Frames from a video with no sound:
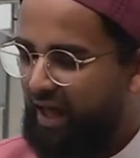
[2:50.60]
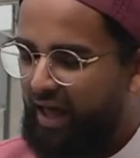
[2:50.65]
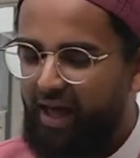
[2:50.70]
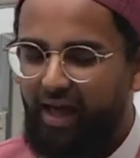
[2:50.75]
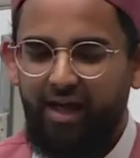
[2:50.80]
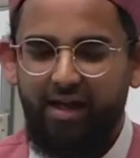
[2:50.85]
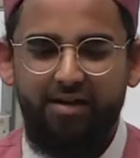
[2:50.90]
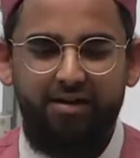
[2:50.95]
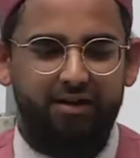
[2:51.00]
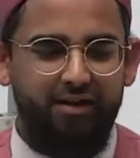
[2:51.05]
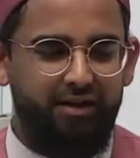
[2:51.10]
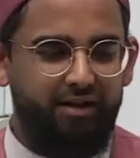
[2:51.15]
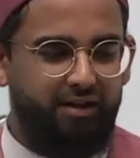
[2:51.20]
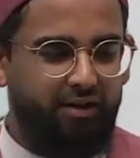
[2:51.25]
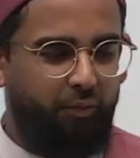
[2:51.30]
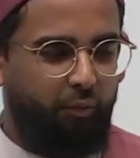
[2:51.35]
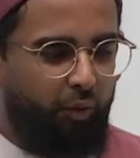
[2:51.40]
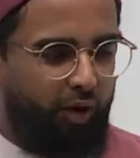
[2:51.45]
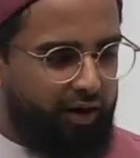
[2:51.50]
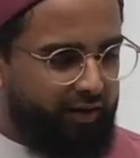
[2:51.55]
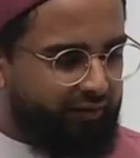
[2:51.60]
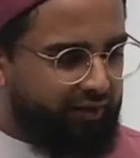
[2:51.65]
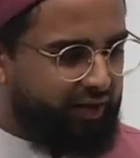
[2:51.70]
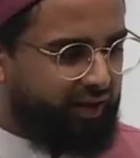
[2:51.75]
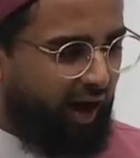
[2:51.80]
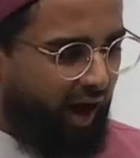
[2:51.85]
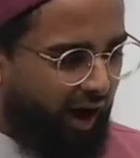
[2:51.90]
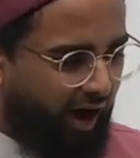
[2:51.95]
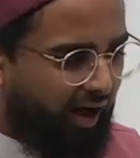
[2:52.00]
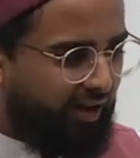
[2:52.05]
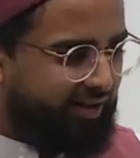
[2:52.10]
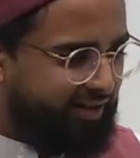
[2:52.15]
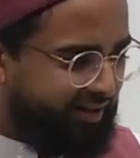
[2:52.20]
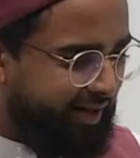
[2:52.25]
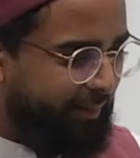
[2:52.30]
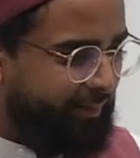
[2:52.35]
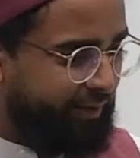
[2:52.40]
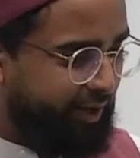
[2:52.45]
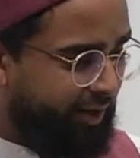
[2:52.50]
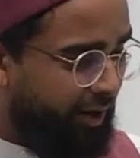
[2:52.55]
And one of the
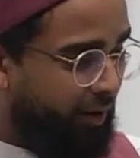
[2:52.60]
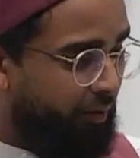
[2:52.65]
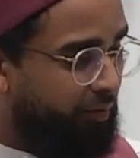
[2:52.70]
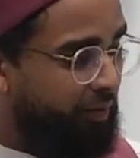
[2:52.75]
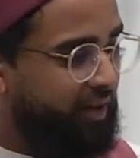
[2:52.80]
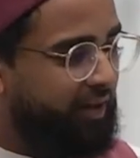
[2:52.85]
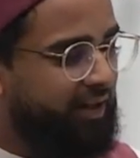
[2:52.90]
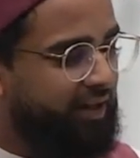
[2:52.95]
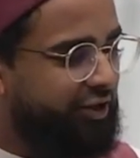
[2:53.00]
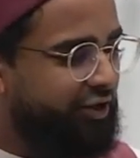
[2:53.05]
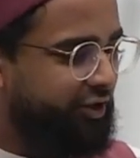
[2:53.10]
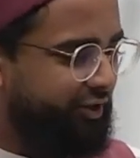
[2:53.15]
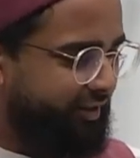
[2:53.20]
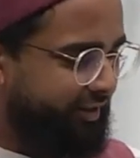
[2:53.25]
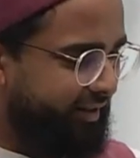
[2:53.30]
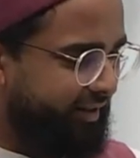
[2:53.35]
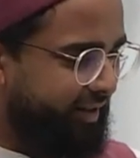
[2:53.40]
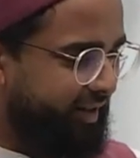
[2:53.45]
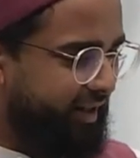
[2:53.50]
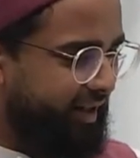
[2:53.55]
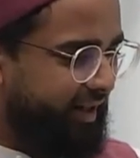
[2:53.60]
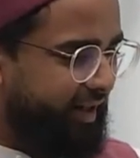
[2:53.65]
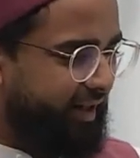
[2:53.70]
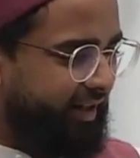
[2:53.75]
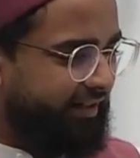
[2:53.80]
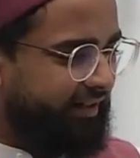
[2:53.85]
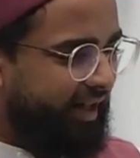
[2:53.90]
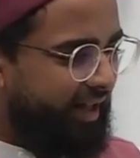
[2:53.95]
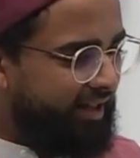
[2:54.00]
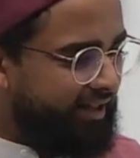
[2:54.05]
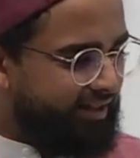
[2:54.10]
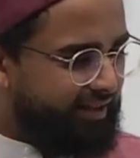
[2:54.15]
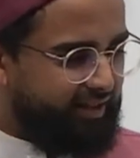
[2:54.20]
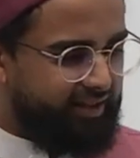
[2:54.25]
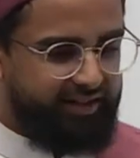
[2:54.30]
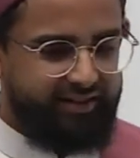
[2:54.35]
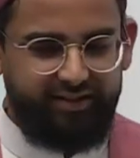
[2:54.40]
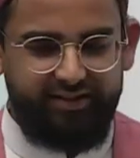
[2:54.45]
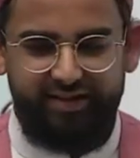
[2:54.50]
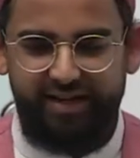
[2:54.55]
concepts in our religion that
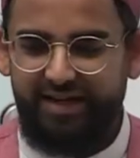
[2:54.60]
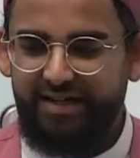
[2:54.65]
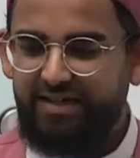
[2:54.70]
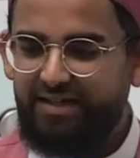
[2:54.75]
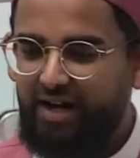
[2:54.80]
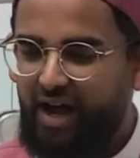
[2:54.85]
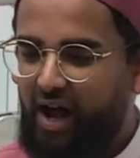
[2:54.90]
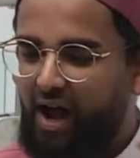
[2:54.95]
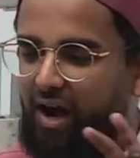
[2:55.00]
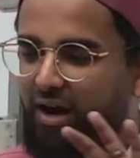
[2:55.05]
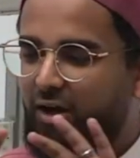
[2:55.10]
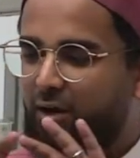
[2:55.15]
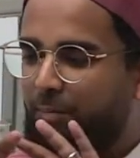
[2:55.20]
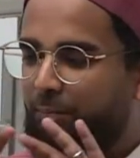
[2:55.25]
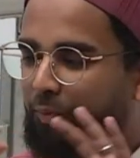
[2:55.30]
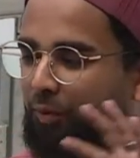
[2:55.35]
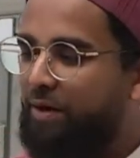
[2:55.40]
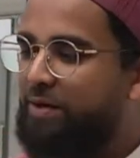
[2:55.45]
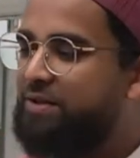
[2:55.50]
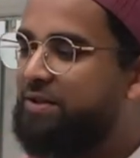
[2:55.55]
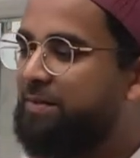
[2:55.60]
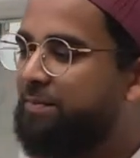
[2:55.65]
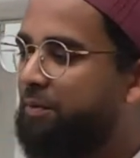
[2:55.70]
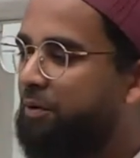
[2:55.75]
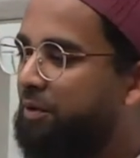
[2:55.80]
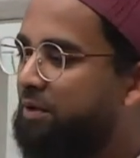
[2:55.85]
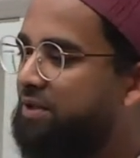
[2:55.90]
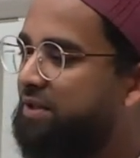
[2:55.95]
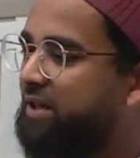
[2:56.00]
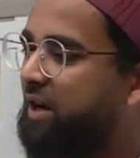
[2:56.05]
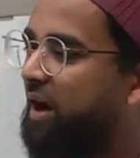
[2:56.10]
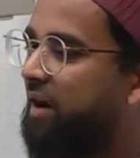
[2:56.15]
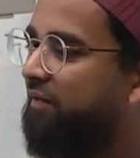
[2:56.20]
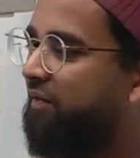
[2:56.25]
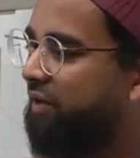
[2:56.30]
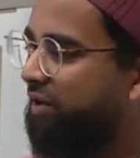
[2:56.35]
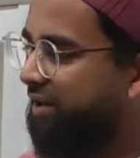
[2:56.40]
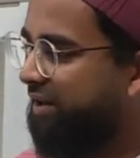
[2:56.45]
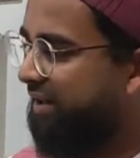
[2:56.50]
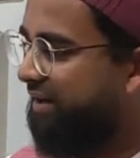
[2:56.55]
this entire principle is
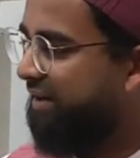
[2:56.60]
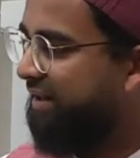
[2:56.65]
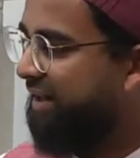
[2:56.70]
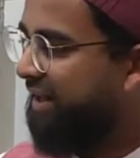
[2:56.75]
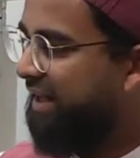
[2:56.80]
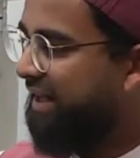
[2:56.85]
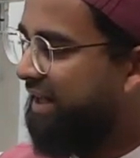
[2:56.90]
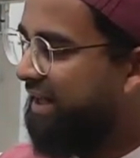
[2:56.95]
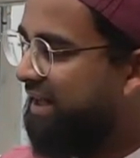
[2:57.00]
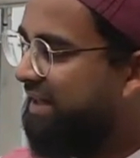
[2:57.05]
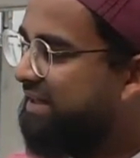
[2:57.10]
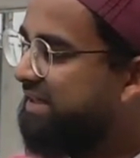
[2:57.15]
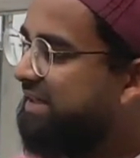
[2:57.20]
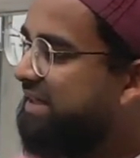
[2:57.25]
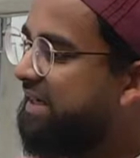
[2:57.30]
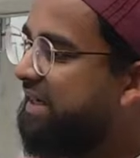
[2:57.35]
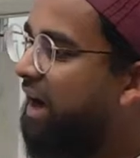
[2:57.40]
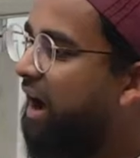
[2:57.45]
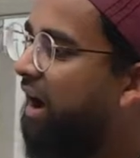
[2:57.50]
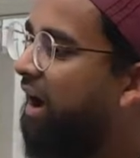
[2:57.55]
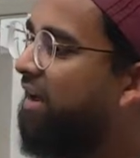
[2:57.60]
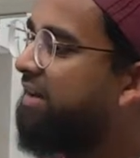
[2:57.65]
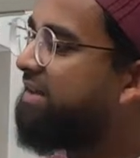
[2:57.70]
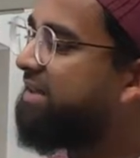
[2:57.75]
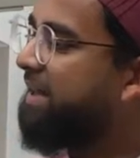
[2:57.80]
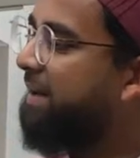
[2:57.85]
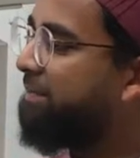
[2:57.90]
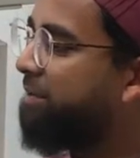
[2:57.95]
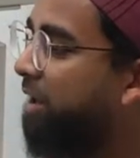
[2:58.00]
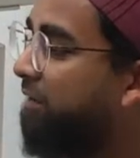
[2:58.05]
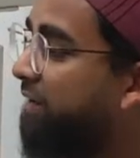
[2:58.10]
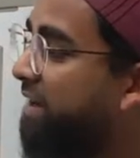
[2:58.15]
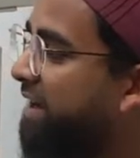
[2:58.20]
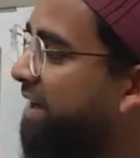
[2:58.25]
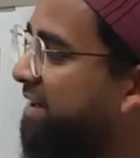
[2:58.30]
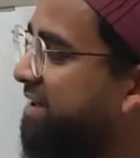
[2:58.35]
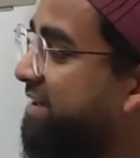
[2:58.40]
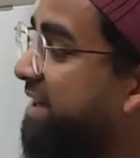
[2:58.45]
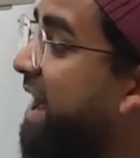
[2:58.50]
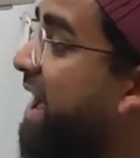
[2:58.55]
covered in is the concept of
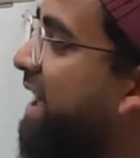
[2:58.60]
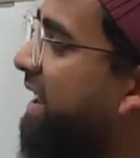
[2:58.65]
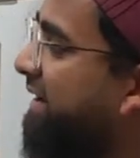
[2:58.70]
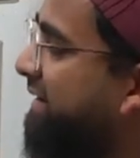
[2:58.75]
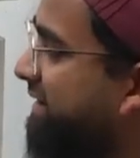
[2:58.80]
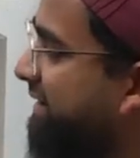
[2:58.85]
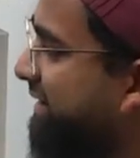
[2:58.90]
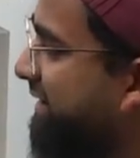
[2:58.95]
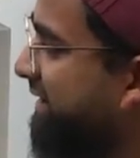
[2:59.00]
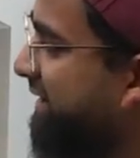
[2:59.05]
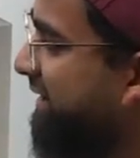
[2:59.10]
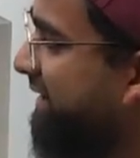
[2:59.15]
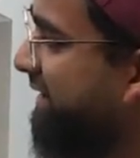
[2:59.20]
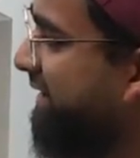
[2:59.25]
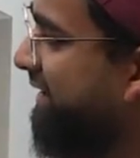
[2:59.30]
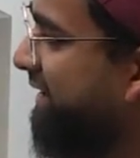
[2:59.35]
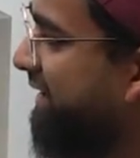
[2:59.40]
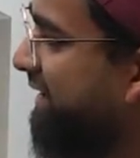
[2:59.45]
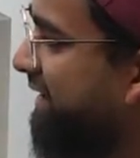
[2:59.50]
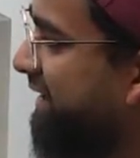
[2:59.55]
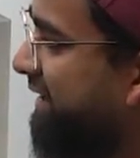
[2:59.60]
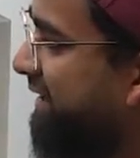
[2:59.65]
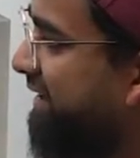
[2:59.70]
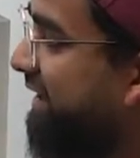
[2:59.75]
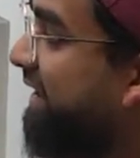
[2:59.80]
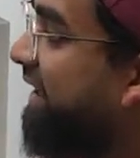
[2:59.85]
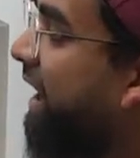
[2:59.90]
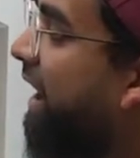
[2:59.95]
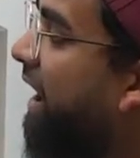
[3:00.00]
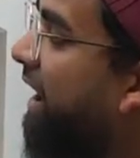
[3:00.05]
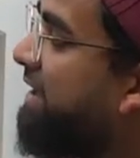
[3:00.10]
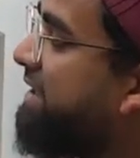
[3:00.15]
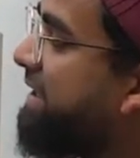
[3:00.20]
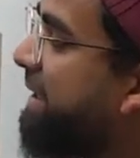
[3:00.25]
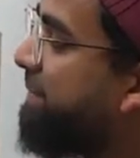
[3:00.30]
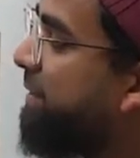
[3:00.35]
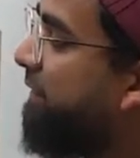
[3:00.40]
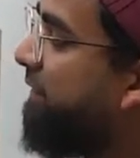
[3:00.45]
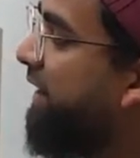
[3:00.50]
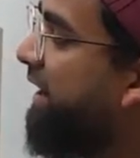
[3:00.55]
ihsan. The
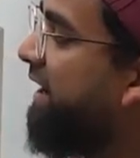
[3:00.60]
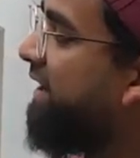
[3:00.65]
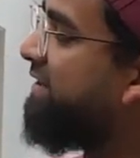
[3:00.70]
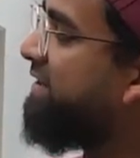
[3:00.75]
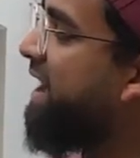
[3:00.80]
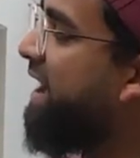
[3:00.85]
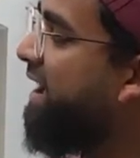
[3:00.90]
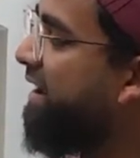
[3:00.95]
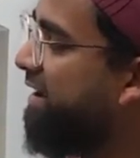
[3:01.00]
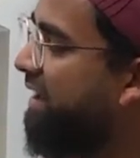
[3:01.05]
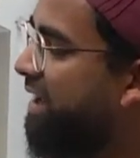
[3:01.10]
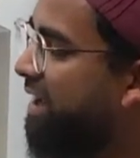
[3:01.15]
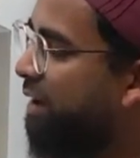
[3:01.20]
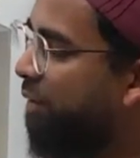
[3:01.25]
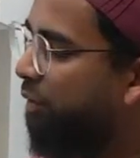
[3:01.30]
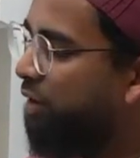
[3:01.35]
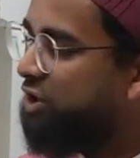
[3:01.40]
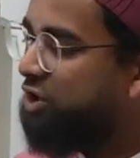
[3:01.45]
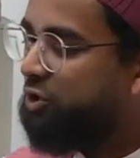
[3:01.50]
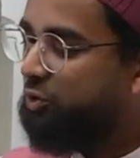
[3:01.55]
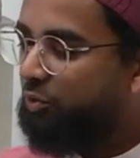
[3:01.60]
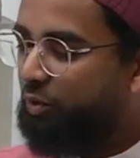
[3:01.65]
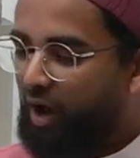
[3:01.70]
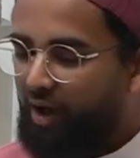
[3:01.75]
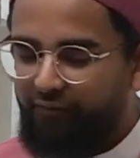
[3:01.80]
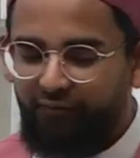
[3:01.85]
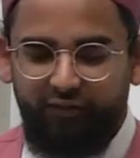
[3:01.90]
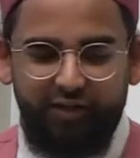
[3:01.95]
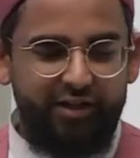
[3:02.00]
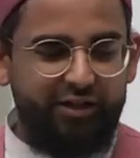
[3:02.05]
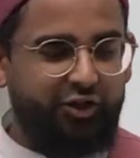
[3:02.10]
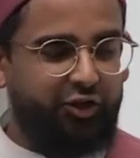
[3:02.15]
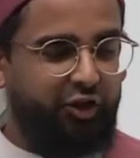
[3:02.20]
concept of ihsan, which roughly